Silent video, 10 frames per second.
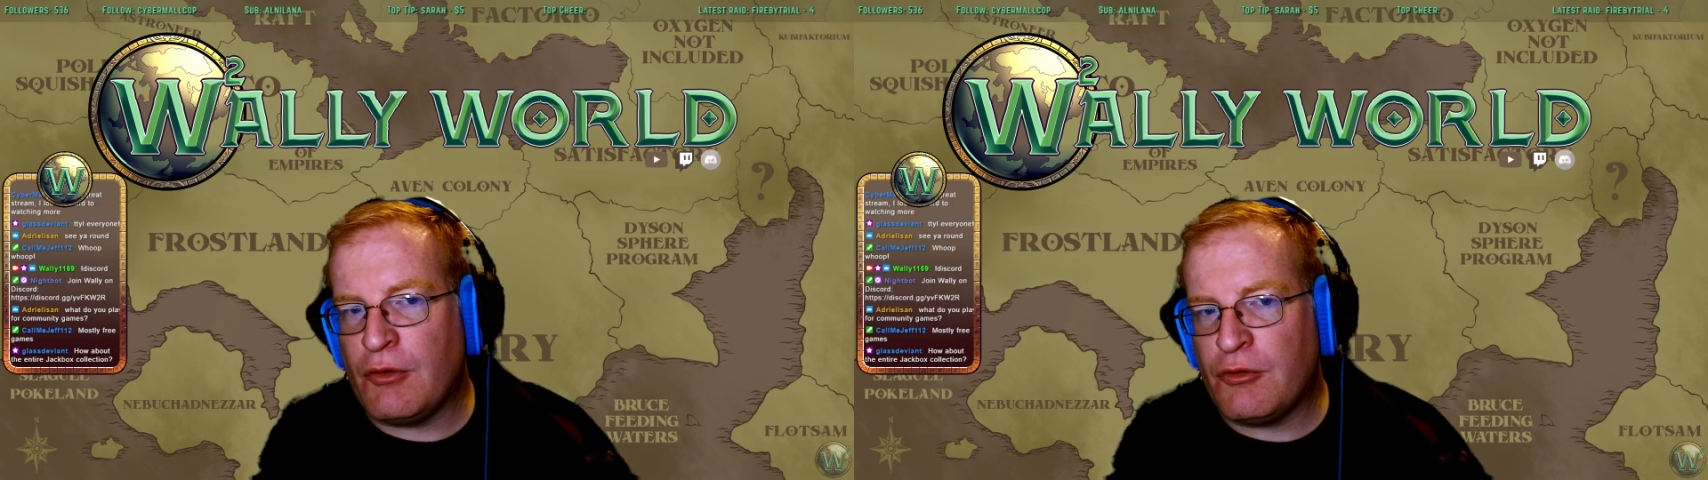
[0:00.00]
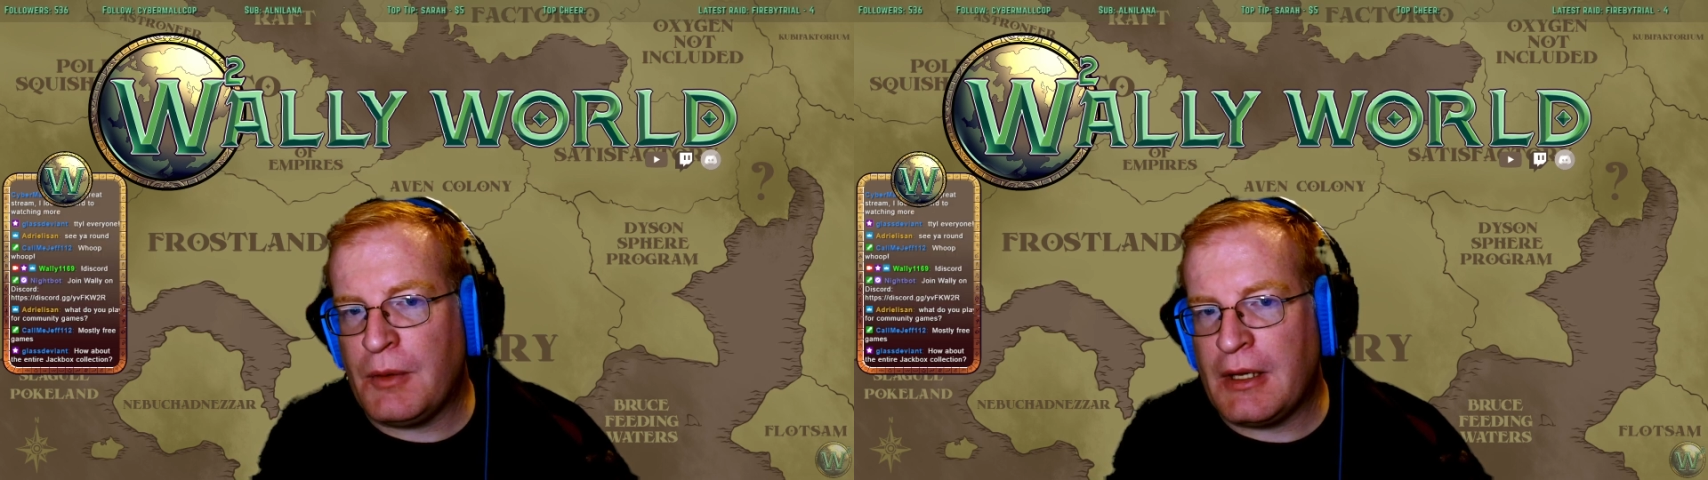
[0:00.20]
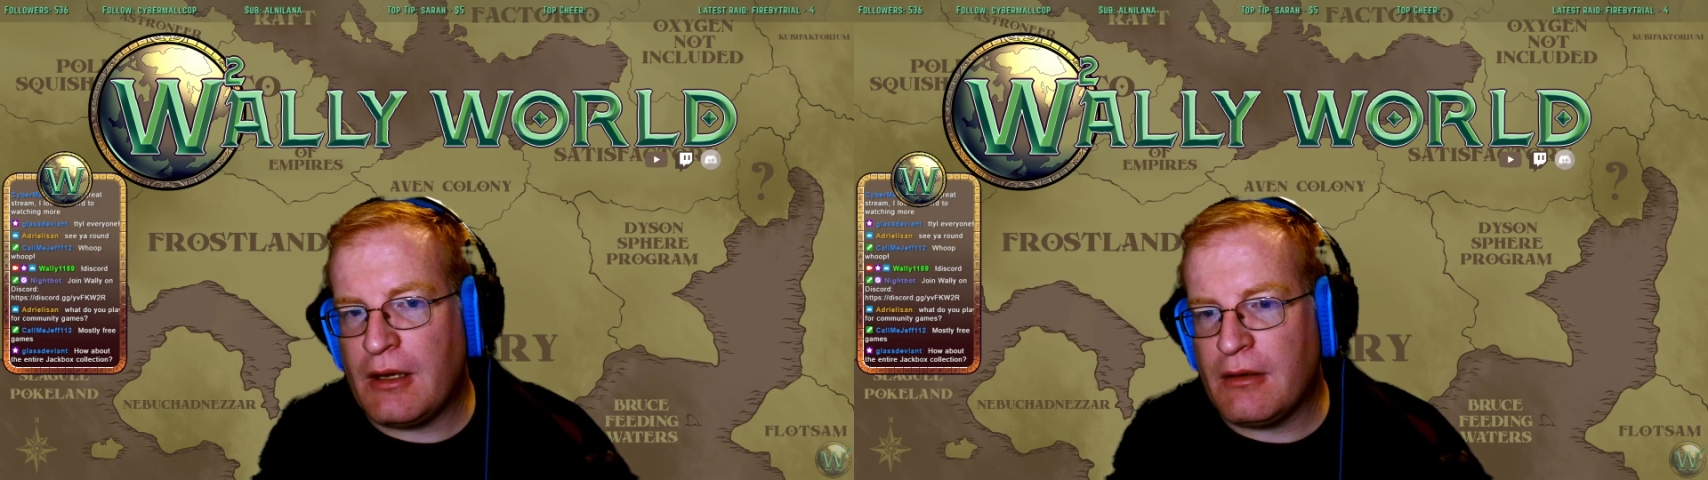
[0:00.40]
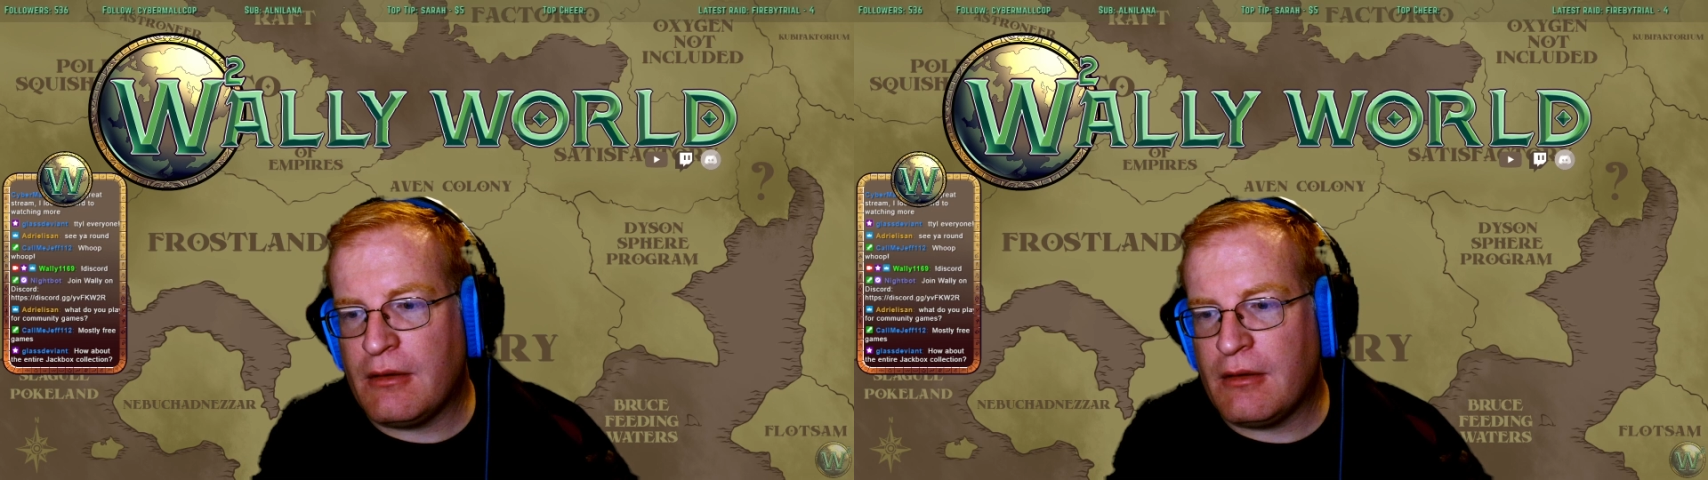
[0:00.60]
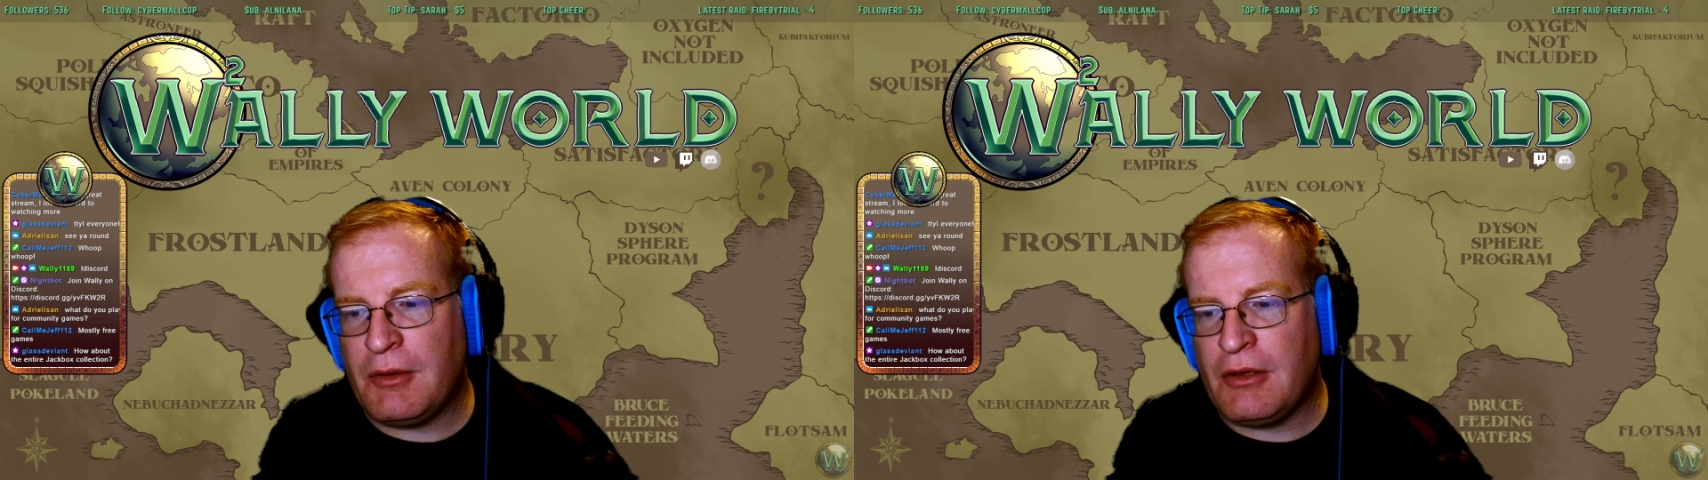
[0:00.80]
win on.
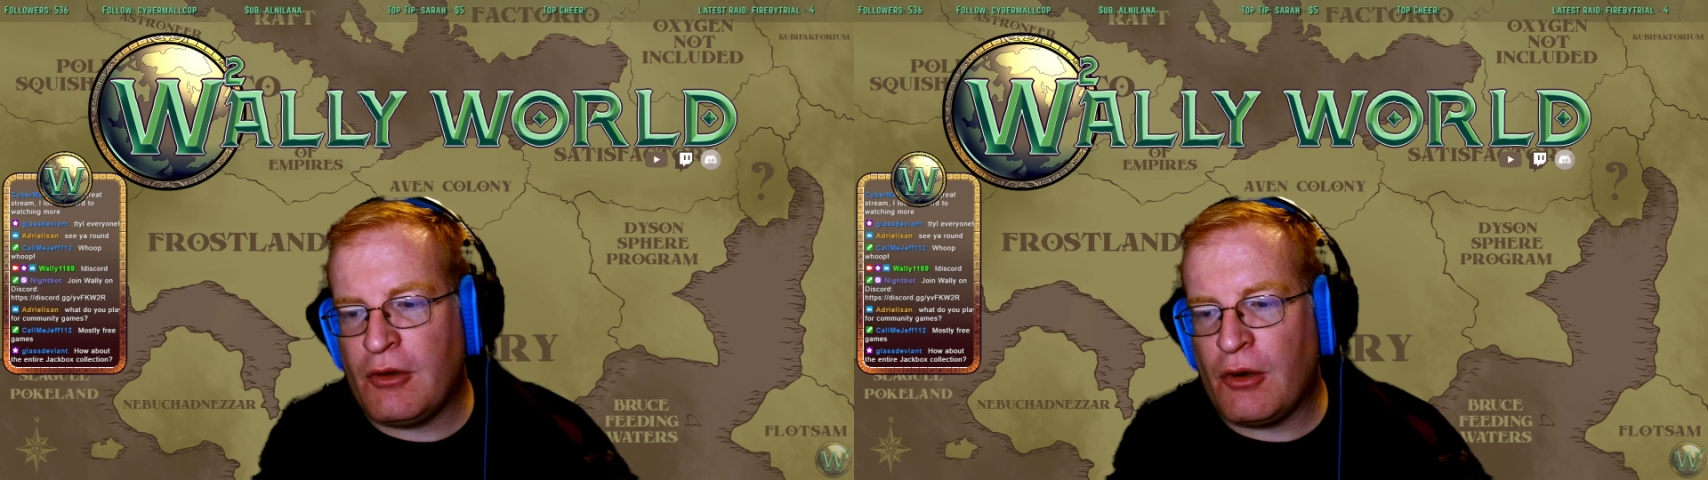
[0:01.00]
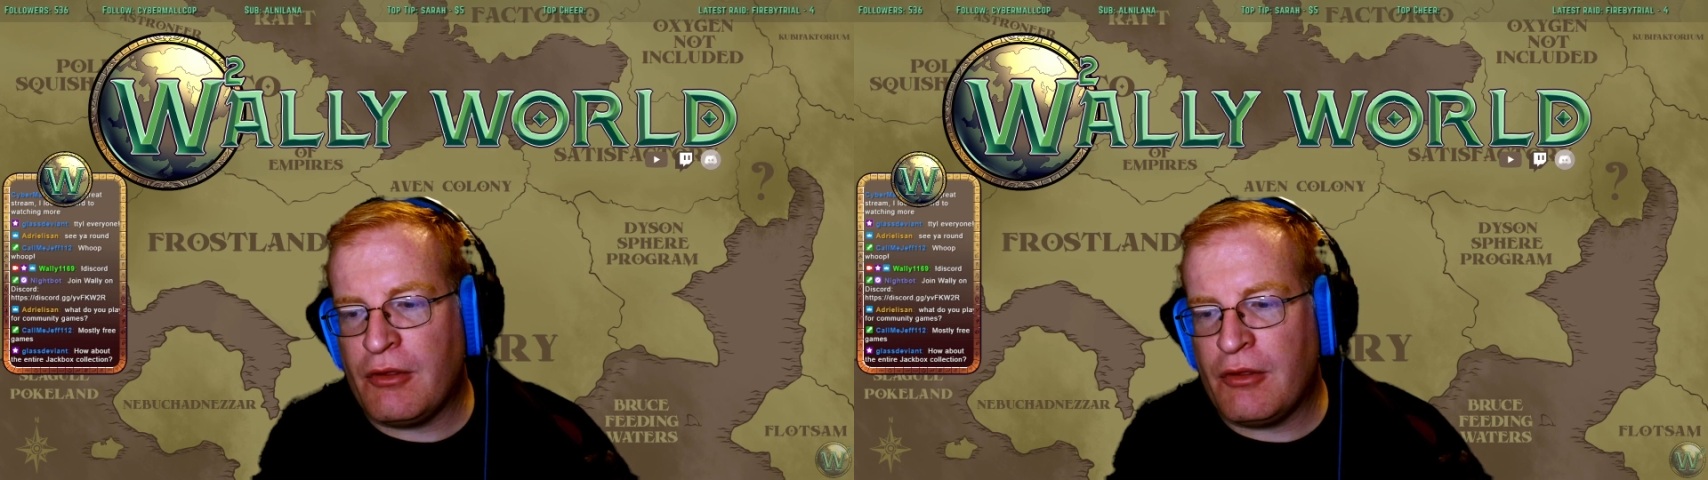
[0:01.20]
And then we go to